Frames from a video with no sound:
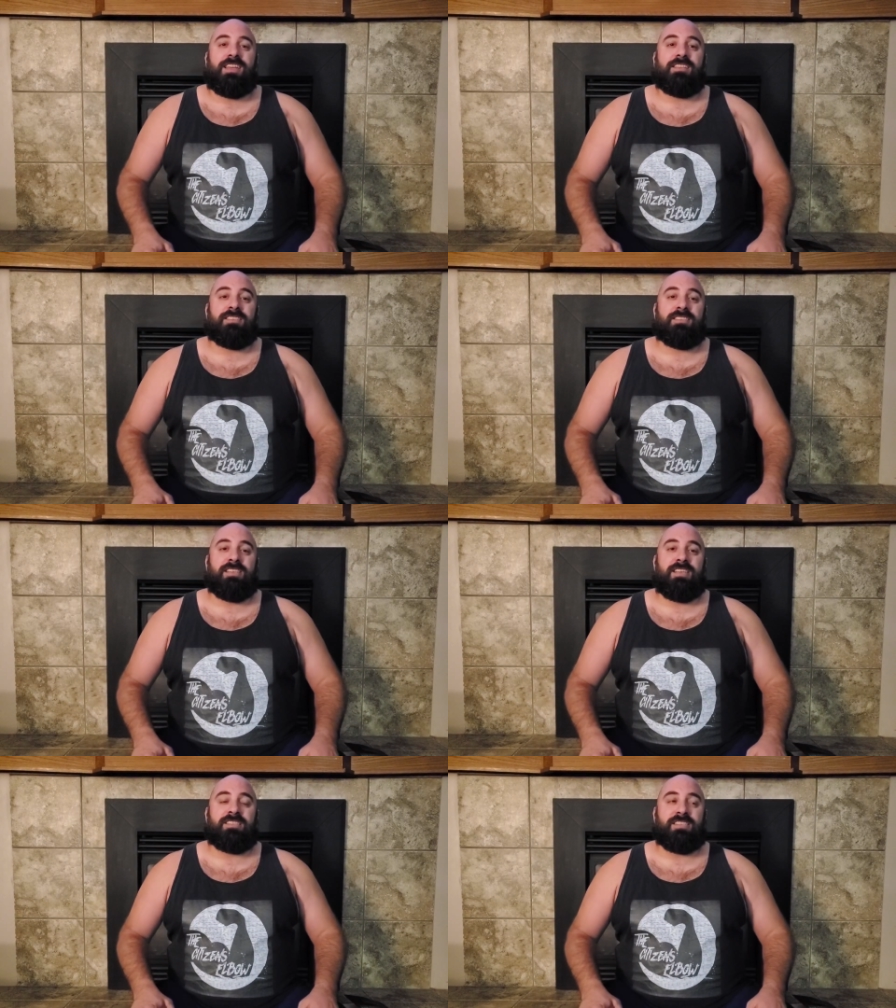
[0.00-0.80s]

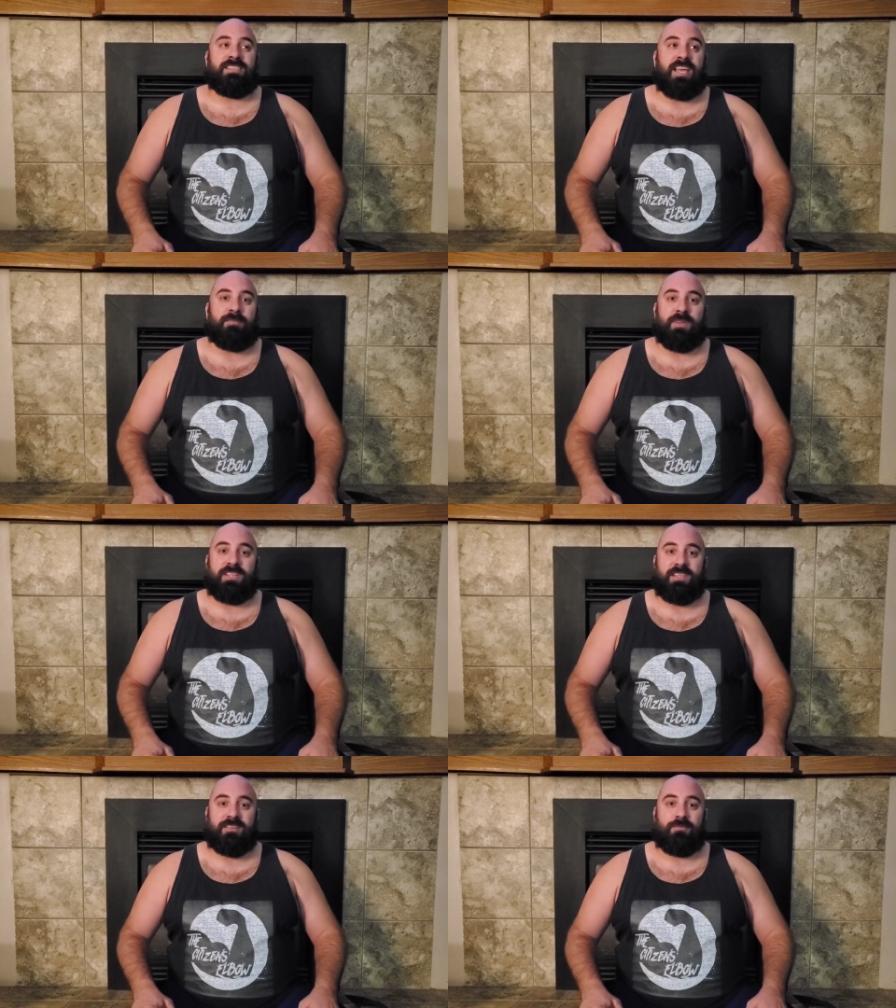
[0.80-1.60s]
his his
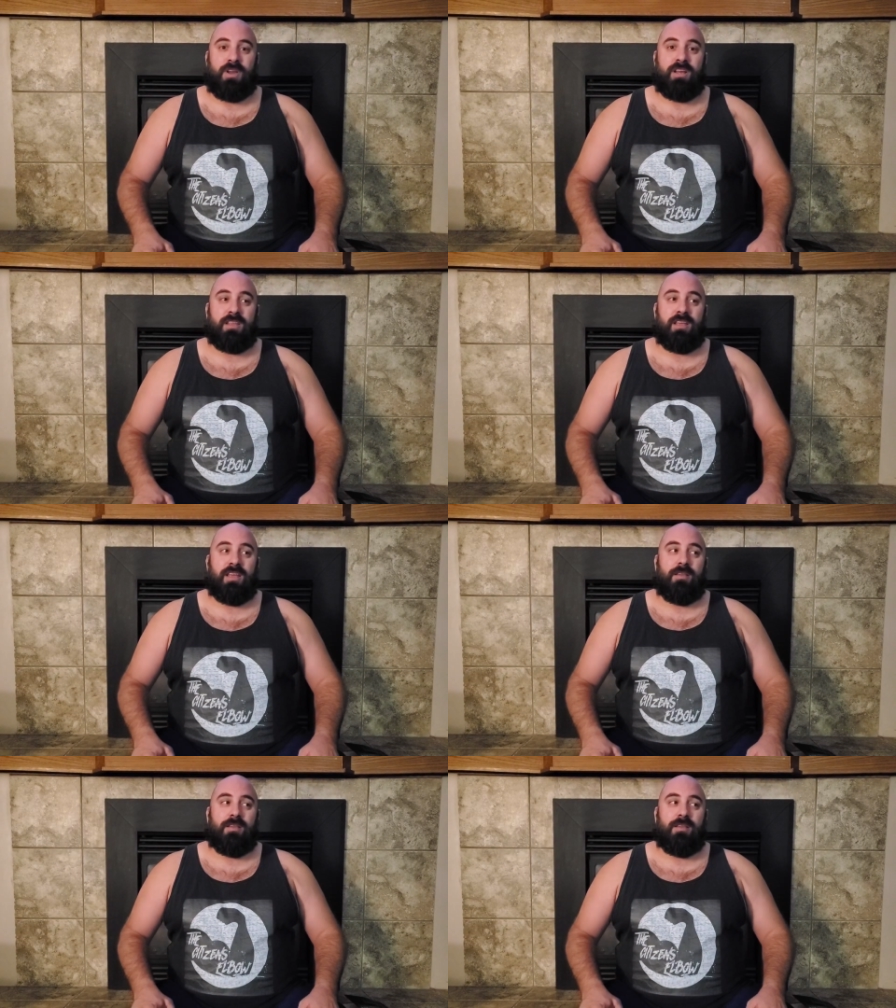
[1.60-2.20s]
excitement, right?